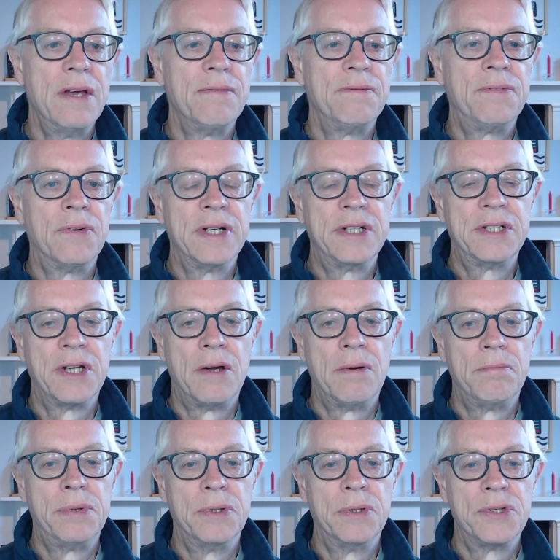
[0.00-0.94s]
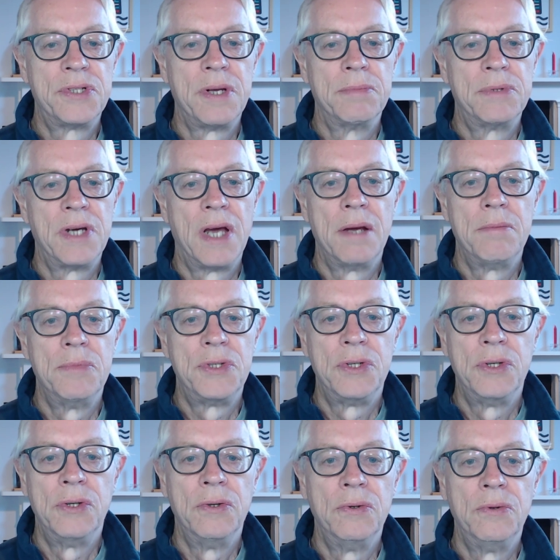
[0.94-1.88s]
For example,
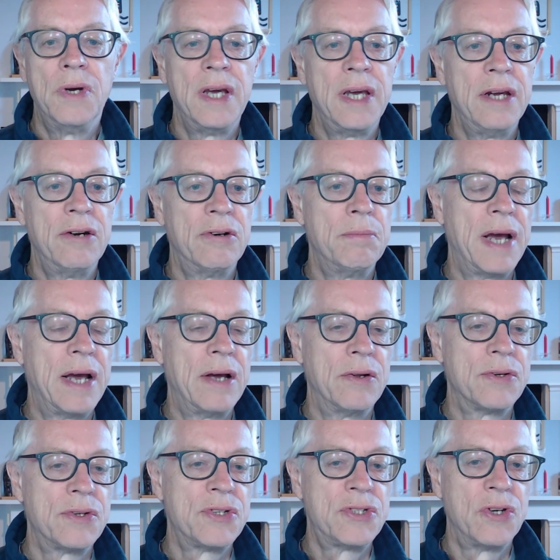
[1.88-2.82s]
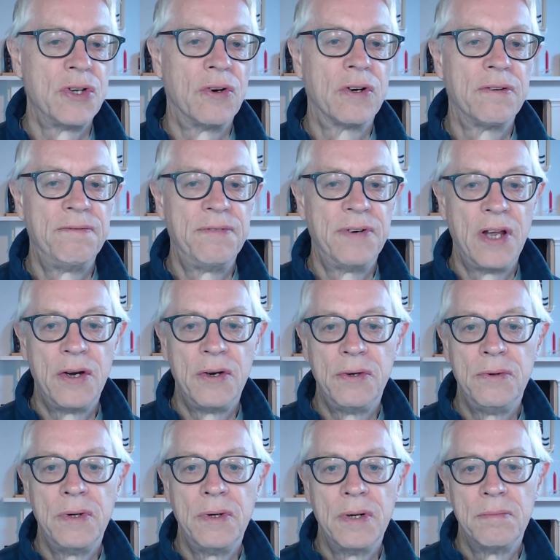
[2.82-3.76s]
sometimes you hear about stock
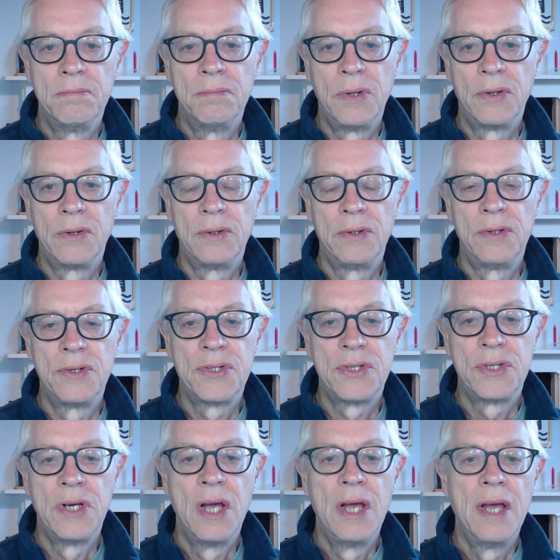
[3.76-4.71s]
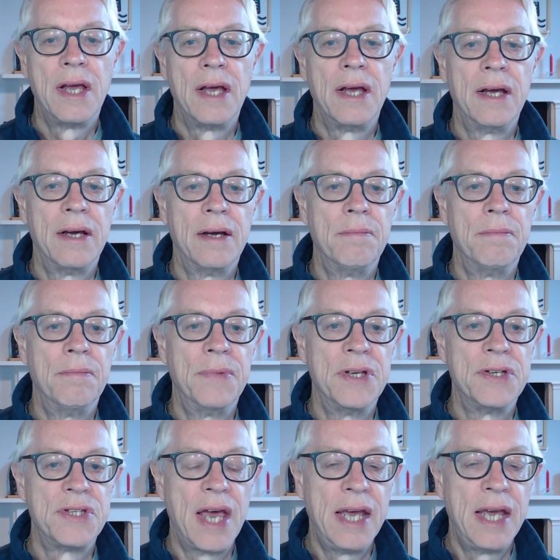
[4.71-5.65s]
flow models, um,
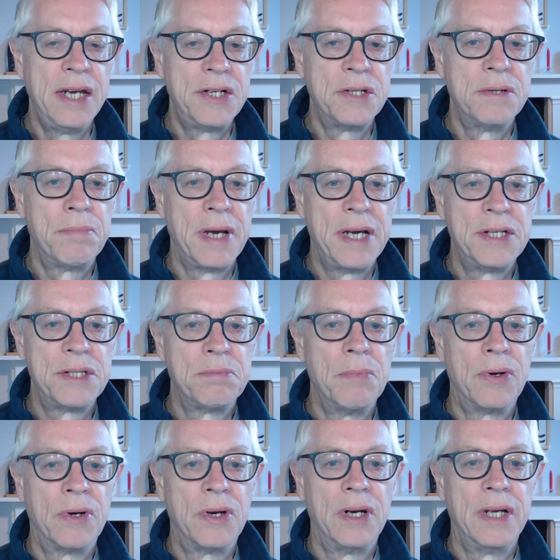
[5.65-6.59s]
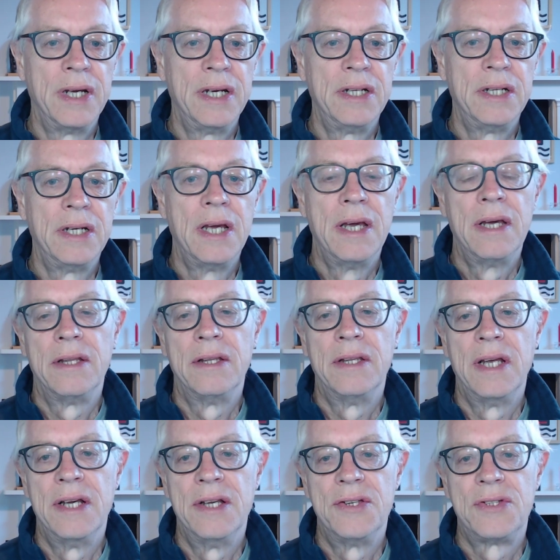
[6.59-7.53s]
there's agent-based modelling,
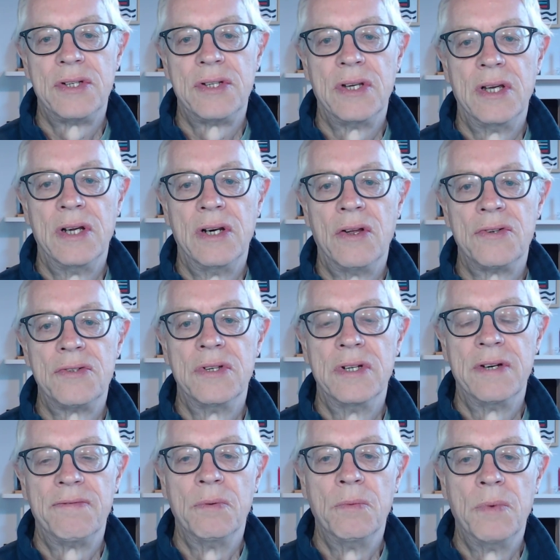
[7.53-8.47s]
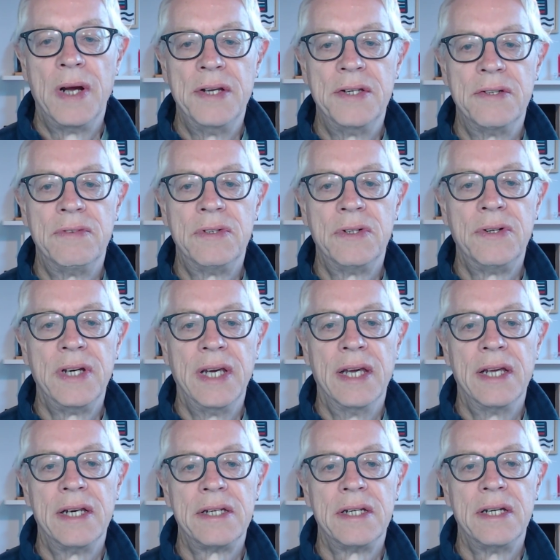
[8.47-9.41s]
there's uh, lots of different ways of doing
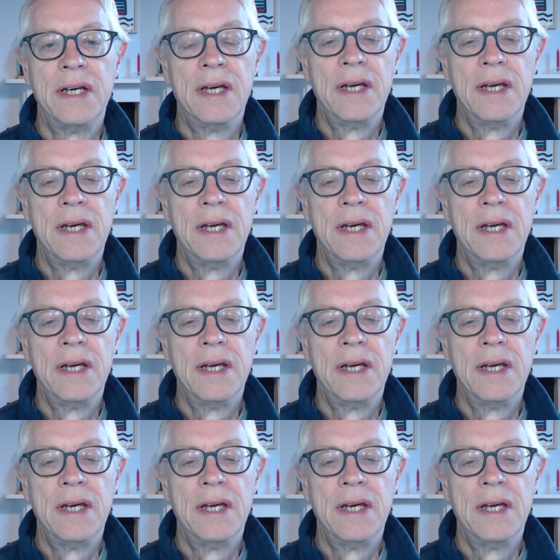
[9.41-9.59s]
it.